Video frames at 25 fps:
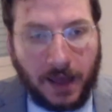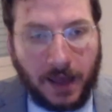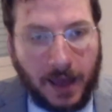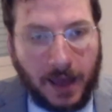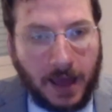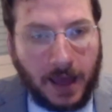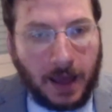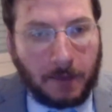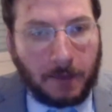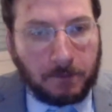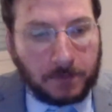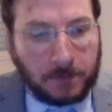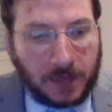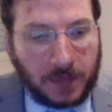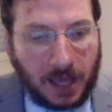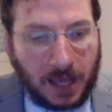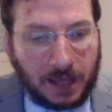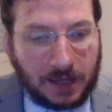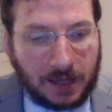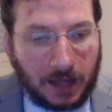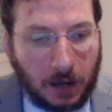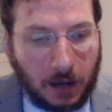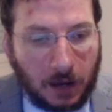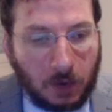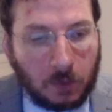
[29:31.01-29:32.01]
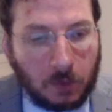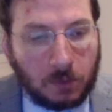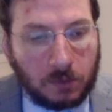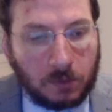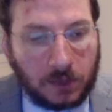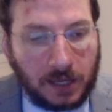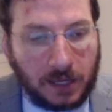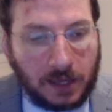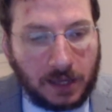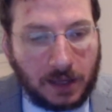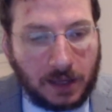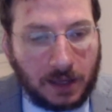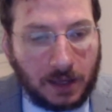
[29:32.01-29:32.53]
And now,
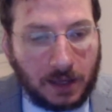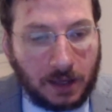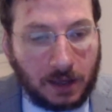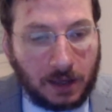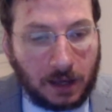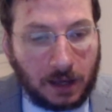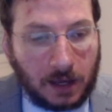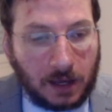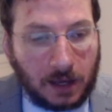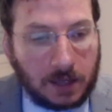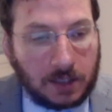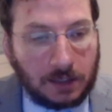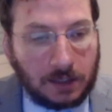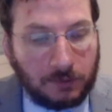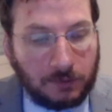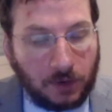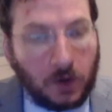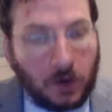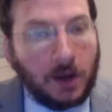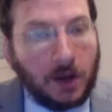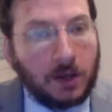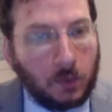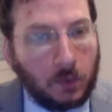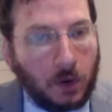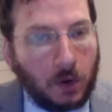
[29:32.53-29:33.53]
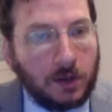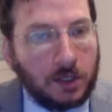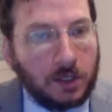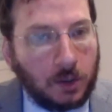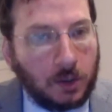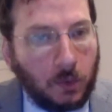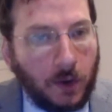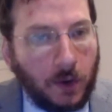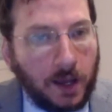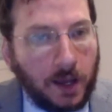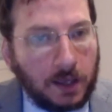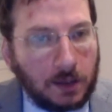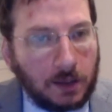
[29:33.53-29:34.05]
in a very ironic
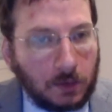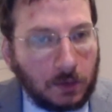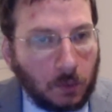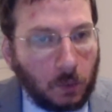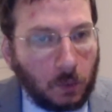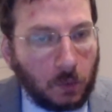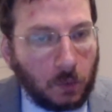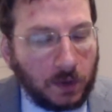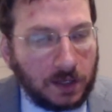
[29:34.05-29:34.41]
way,